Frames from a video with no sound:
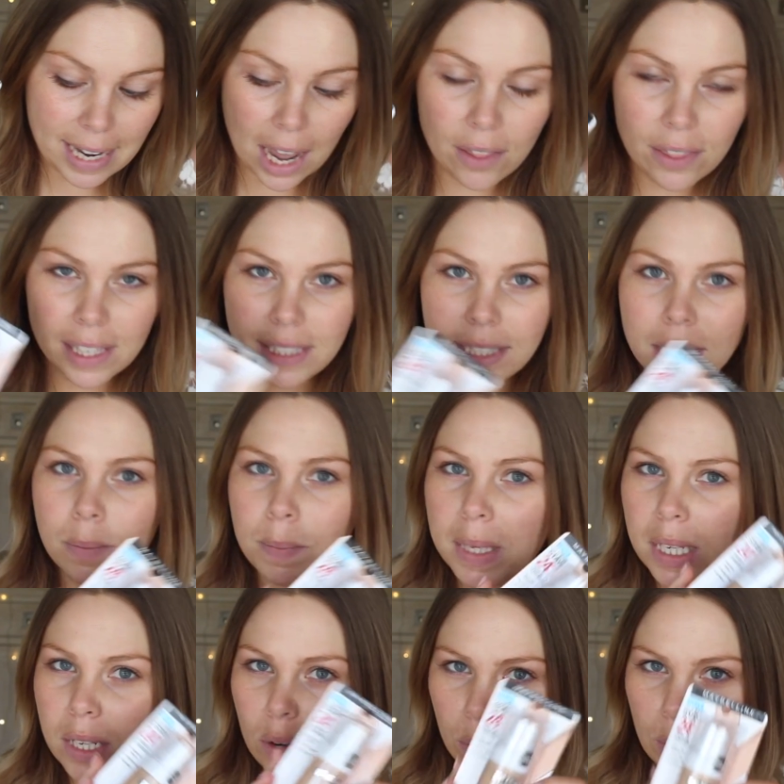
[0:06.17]
Now this has
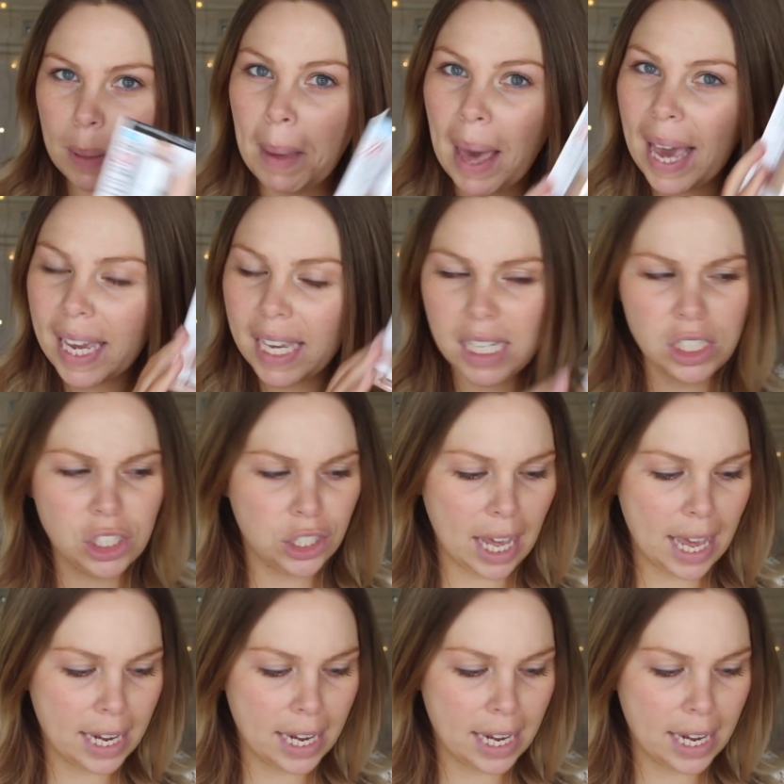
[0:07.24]
been repackaged